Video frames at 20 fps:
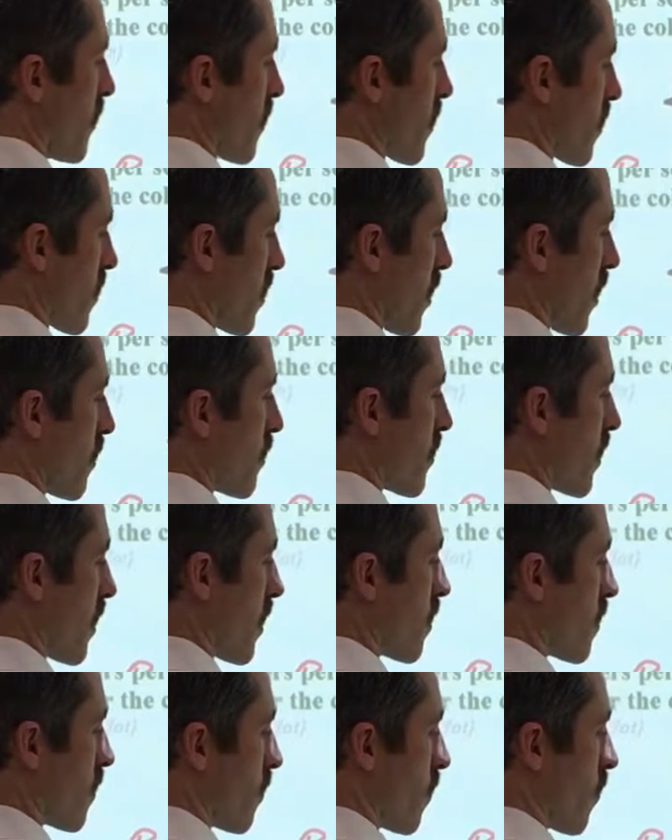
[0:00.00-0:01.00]
6 times
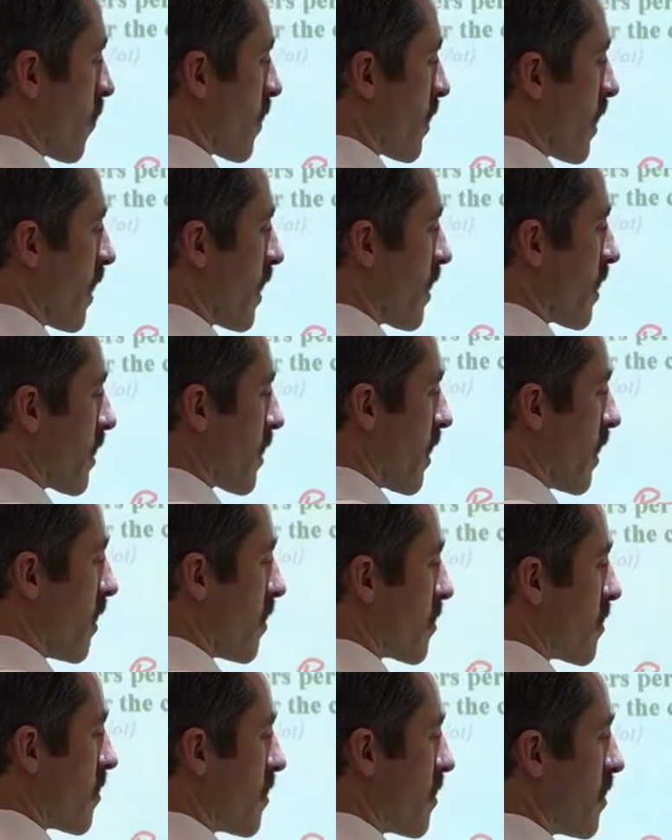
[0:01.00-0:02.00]
8 is
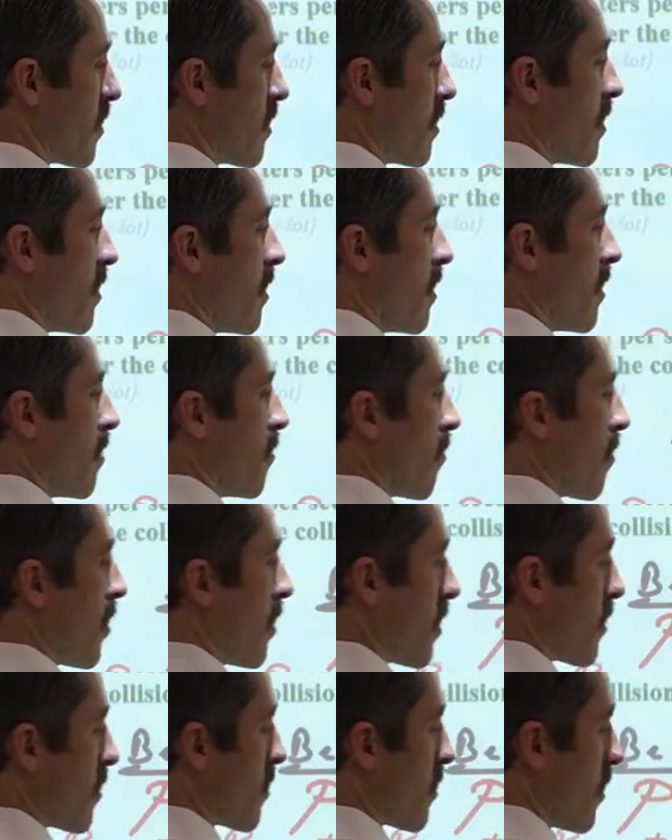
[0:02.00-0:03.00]
48,000,
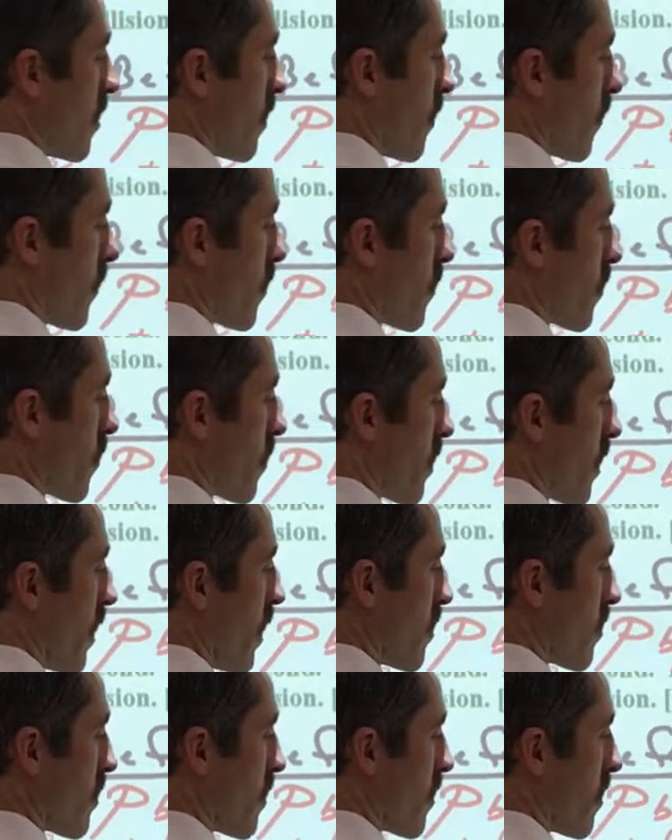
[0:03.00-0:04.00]
plus
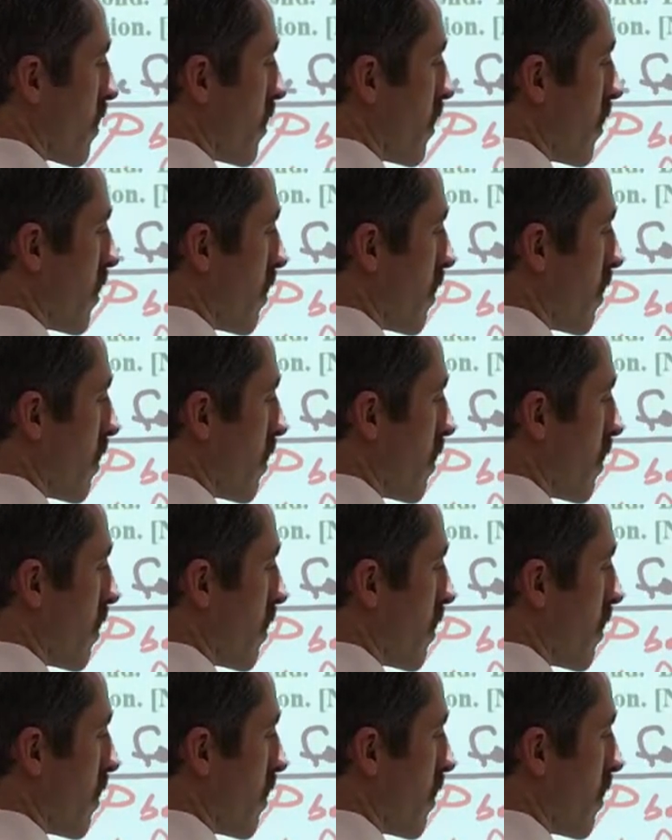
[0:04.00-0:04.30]
2,000